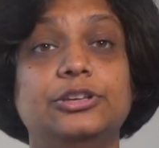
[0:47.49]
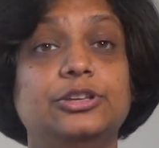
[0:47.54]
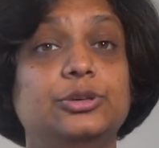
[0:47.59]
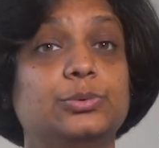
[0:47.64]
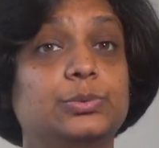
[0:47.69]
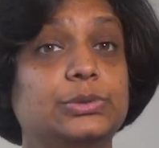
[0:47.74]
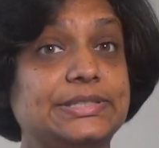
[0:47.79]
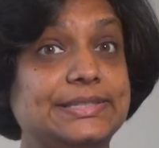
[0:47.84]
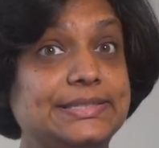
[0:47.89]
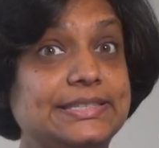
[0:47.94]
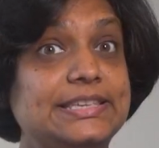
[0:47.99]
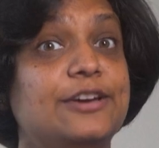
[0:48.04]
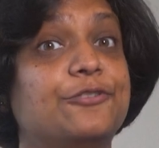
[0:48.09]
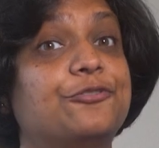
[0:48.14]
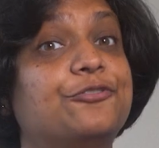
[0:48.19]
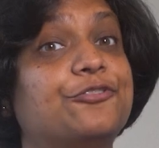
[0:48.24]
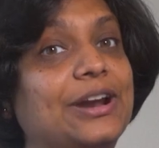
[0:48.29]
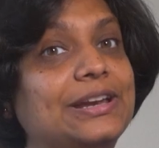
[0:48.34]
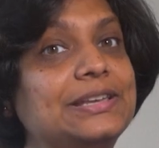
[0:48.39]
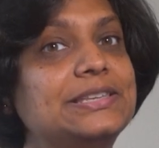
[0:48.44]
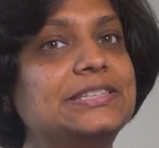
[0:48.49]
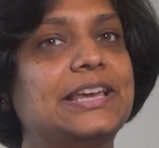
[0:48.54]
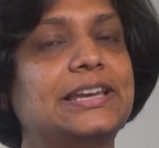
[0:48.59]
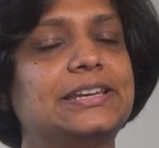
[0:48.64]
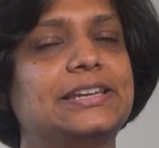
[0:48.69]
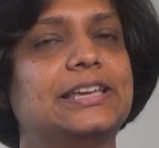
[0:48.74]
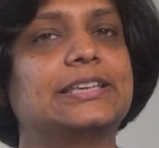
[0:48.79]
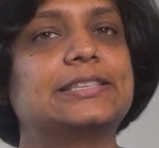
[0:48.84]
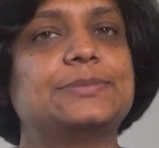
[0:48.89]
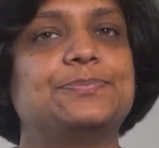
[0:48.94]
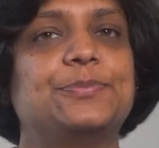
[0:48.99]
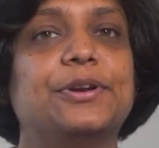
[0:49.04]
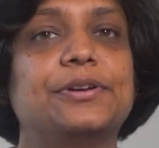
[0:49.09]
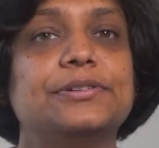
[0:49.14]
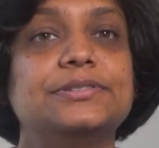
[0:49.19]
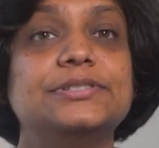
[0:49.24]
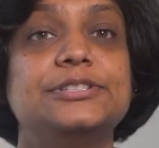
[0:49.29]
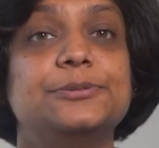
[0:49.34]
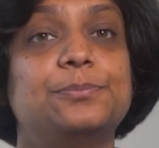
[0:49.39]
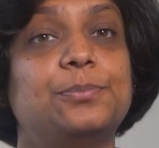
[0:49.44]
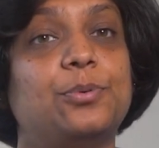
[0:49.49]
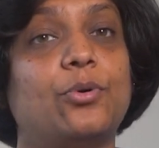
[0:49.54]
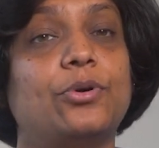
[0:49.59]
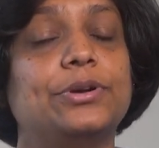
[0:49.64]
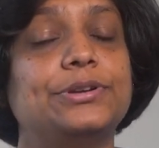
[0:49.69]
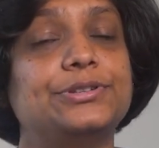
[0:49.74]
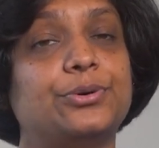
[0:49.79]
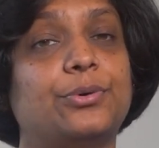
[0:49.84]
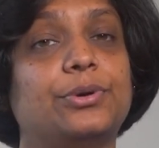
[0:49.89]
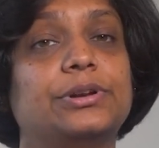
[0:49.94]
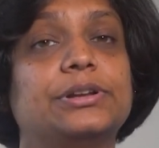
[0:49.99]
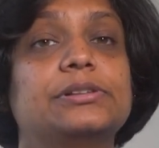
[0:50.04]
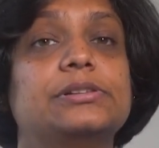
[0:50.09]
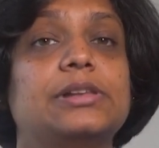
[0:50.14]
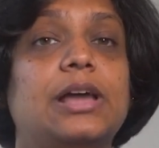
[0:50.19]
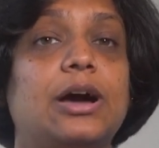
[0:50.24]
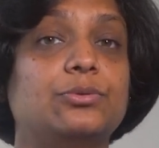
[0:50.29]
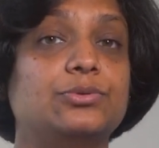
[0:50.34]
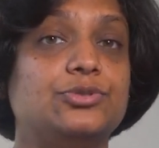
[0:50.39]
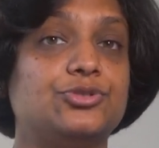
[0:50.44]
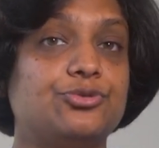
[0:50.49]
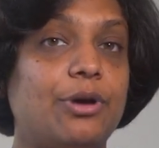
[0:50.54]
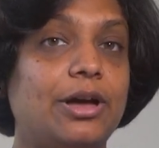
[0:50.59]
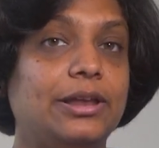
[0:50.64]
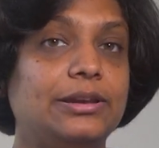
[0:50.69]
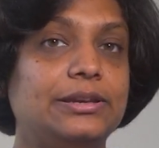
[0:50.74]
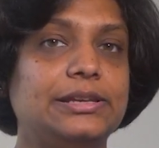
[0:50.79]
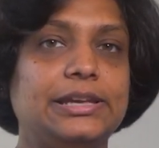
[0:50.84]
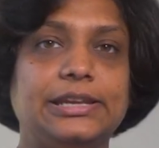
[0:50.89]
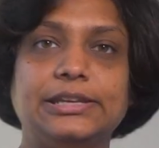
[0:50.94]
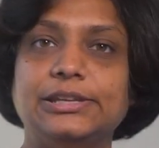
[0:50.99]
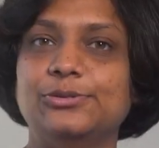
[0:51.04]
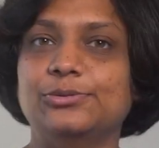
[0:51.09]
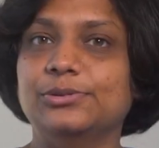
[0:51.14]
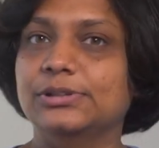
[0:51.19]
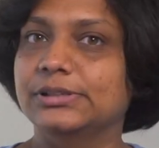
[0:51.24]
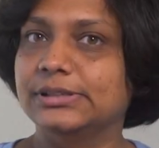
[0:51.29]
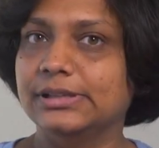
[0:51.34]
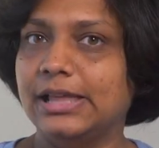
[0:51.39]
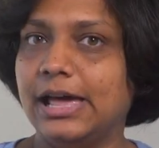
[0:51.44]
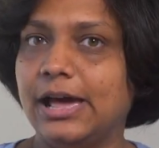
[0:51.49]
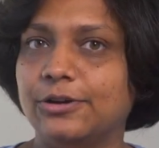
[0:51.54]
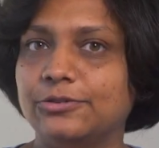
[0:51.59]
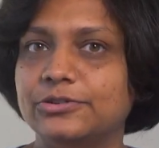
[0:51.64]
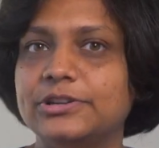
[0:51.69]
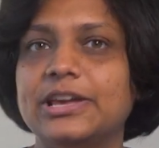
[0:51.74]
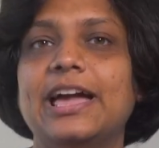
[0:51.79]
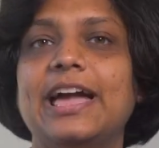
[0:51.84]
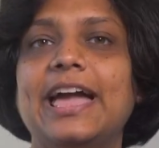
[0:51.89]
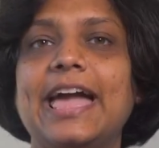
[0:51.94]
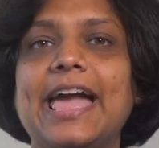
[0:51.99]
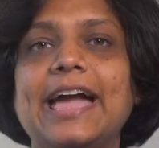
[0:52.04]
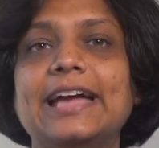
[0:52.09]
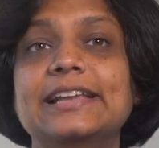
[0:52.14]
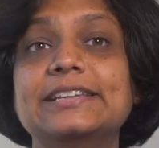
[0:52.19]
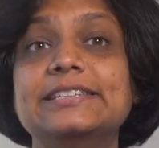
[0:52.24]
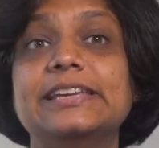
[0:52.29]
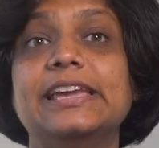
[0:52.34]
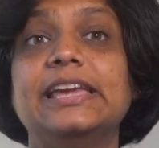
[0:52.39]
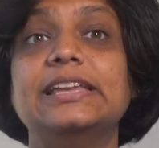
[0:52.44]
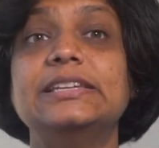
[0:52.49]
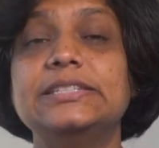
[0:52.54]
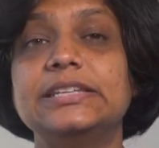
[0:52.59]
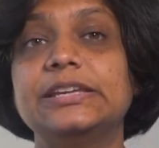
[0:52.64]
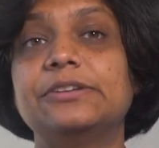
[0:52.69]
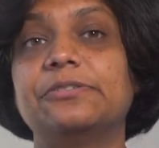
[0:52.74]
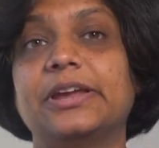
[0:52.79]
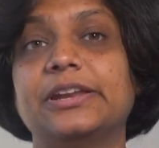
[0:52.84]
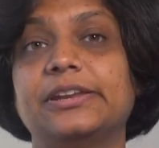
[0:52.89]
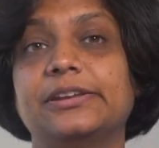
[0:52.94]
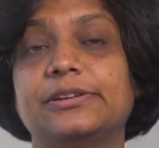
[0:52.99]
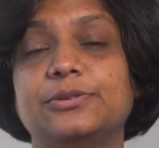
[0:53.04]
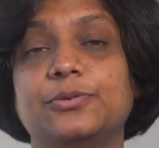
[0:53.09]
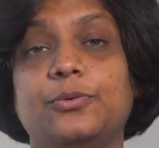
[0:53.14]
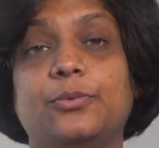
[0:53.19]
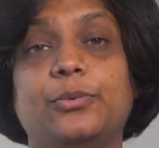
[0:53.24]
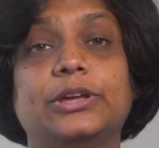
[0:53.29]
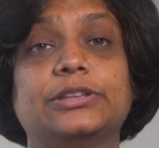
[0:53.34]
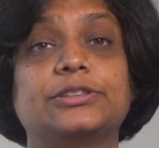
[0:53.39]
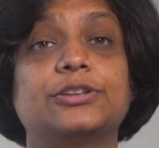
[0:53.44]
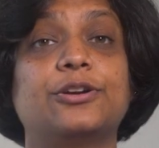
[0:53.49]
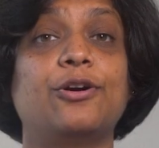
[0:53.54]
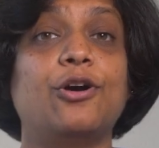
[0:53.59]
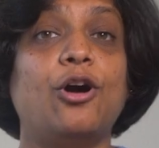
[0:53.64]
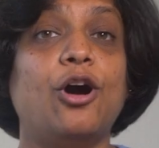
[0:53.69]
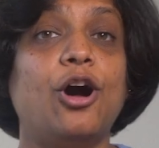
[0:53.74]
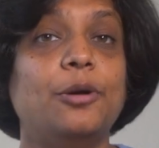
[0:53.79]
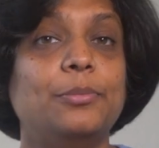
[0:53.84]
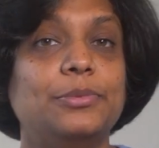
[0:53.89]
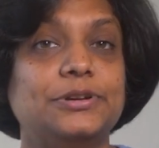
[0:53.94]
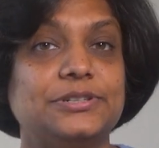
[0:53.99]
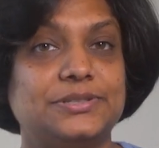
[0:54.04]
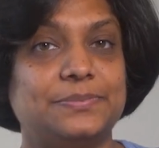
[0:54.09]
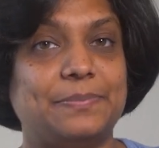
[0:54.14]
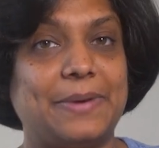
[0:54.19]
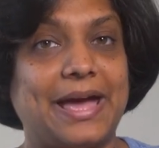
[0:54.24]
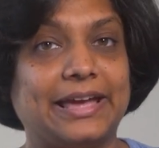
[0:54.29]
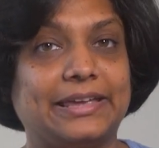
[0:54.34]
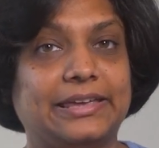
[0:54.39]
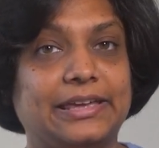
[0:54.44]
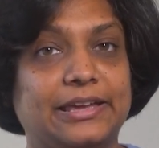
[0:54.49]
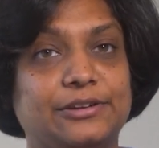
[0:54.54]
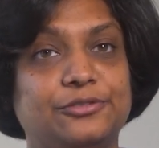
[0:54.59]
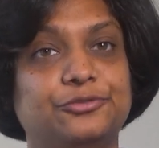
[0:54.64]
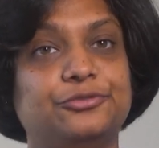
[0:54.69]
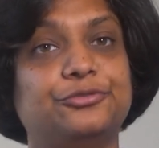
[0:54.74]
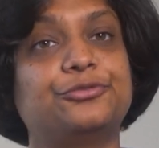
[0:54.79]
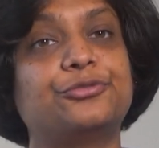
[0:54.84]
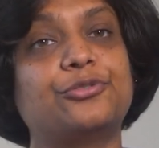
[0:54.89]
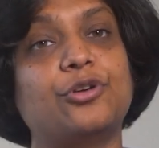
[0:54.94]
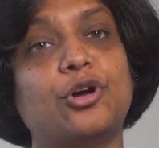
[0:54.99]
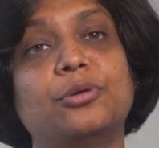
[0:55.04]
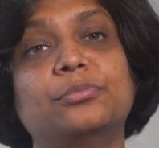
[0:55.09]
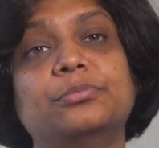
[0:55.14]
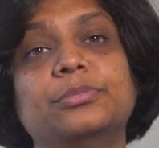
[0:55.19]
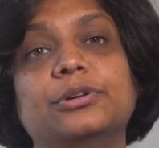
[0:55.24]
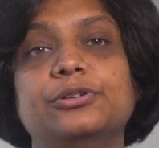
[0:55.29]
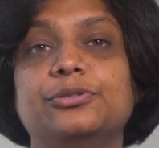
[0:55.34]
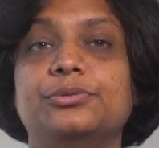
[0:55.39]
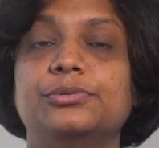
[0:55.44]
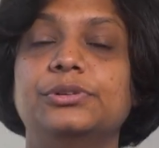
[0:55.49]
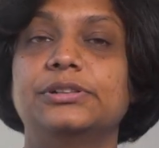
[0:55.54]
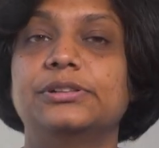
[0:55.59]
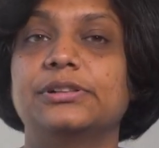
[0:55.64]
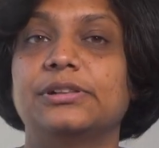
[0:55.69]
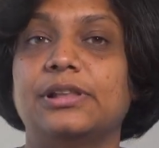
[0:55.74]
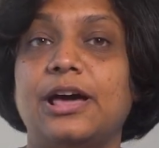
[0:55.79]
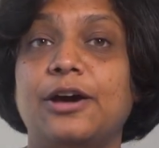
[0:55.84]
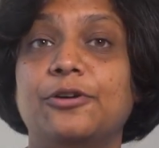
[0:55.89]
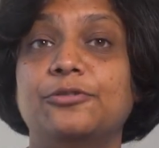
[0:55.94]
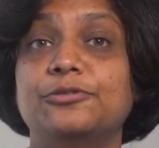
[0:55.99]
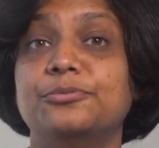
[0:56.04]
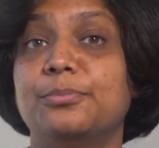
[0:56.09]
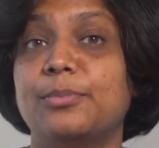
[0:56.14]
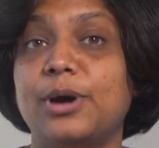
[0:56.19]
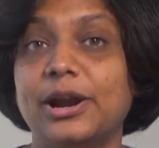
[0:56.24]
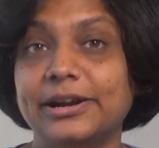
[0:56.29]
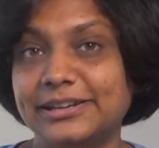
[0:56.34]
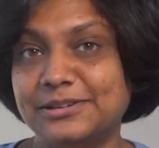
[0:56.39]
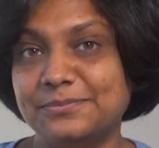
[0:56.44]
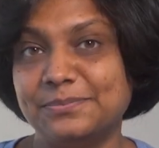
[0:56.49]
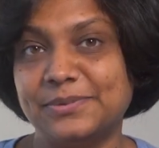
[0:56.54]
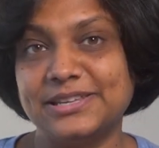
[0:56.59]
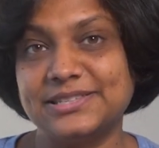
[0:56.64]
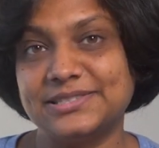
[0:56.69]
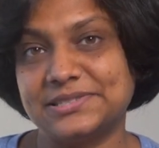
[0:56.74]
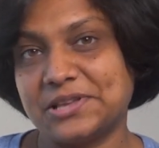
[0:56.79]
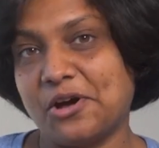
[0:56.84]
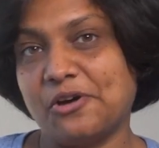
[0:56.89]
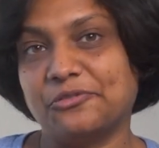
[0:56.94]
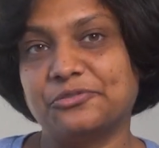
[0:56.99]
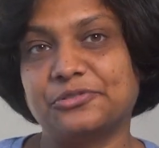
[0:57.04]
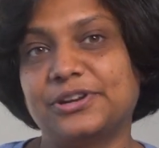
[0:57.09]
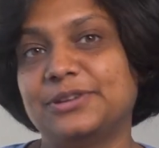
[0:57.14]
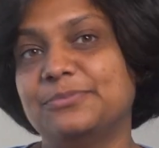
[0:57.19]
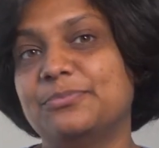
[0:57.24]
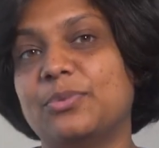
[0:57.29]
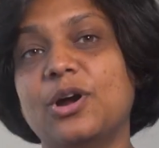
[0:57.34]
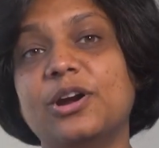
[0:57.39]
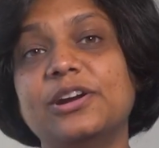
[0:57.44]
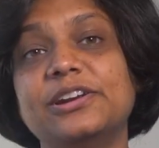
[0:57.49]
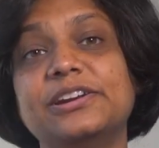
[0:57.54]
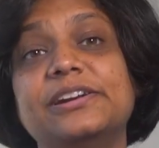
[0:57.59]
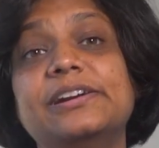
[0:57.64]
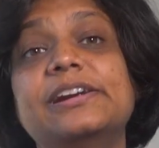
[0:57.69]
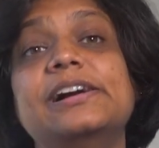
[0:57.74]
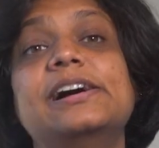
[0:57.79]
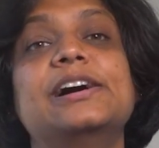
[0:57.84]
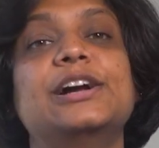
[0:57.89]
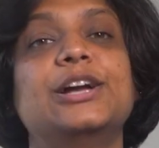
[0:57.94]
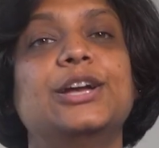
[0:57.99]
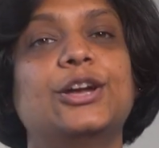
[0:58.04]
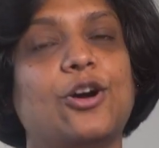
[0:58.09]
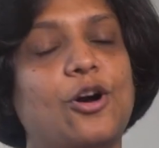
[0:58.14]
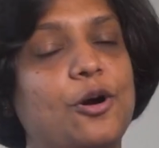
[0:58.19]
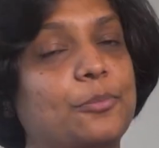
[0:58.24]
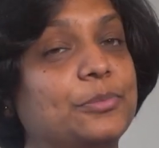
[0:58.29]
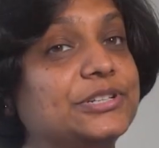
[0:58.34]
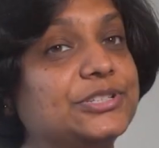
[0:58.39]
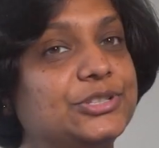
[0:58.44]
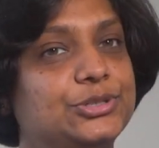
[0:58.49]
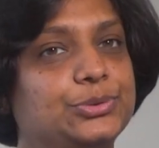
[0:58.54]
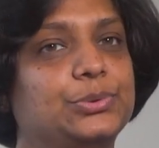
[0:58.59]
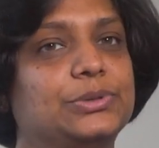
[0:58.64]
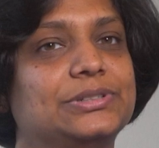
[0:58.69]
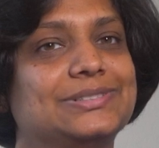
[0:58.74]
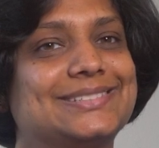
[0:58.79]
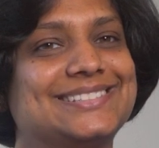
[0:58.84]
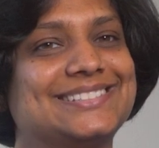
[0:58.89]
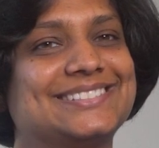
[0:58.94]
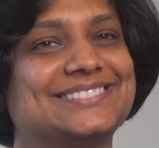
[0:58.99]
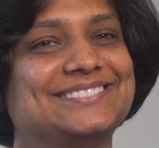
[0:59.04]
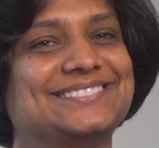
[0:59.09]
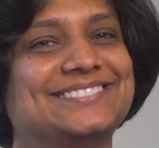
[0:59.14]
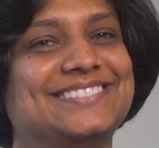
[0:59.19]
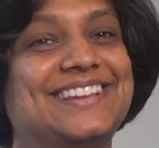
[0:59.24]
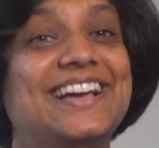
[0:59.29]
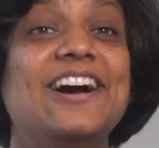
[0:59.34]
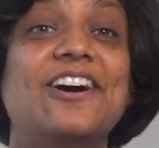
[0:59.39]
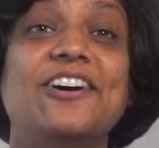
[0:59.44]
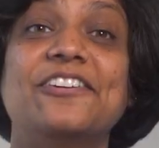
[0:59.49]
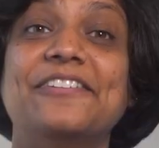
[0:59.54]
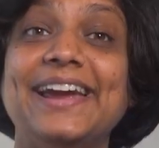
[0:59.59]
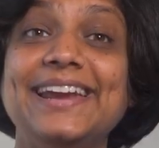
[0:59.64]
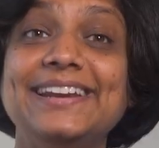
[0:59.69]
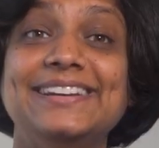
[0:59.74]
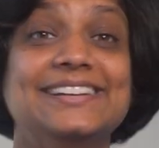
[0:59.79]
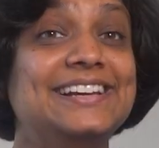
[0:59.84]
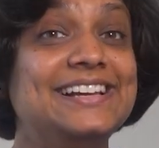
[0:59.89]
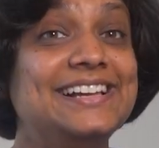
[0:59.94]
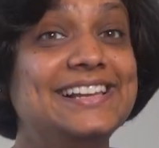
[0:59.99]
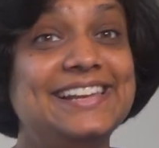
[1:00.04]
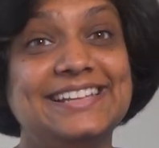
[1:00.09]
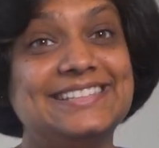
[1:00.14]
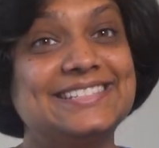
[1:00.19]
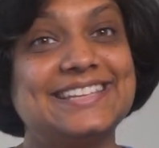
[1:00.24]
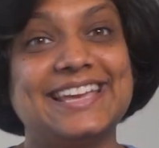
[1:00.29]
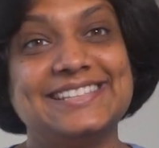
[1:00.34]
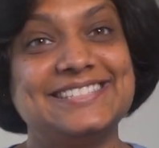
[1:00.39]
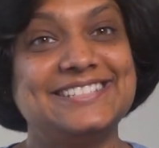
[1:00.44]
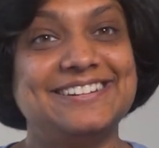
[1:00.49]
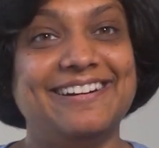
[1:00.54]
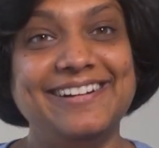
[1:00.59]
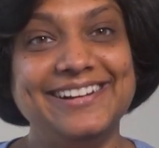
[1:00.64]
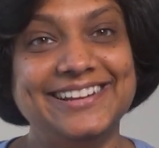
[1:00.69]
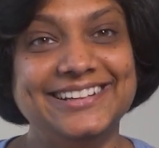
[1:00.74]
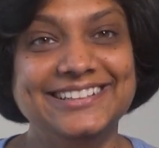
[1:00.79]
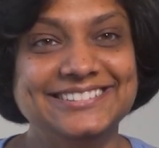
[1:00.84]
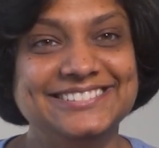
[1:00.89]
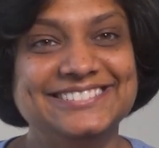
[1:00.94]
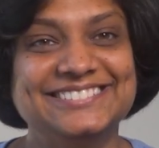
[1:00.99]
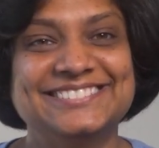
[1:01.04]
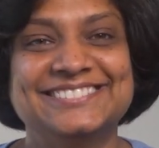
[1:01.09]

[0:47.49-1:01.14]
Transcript: You will see a front-end experience deployed on Cloud Run in Google Cloud and integrated with Commerce backend from Google Cloud Marketplace offering partner Commerce Tools. All right, let's get started.